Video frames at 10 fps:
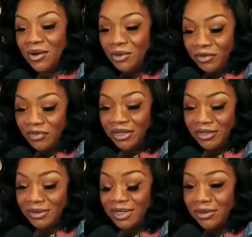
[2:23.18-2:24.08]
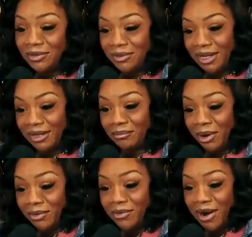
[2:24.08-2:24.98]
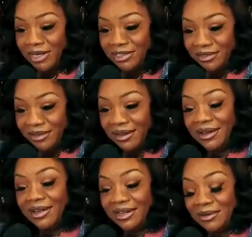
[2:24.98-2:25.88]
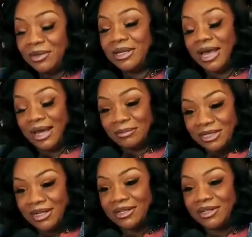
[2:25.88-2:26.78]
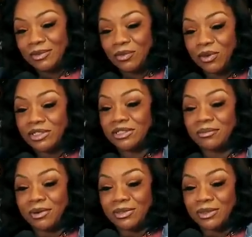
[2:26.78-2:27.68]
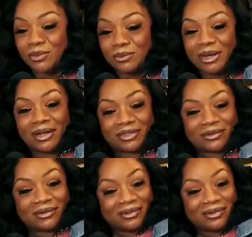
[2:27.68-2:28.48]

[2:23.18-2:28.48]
Who the fuck you saw do that? Bert Kreischer? He he I'm telling you, he was rushed to the emergency room after.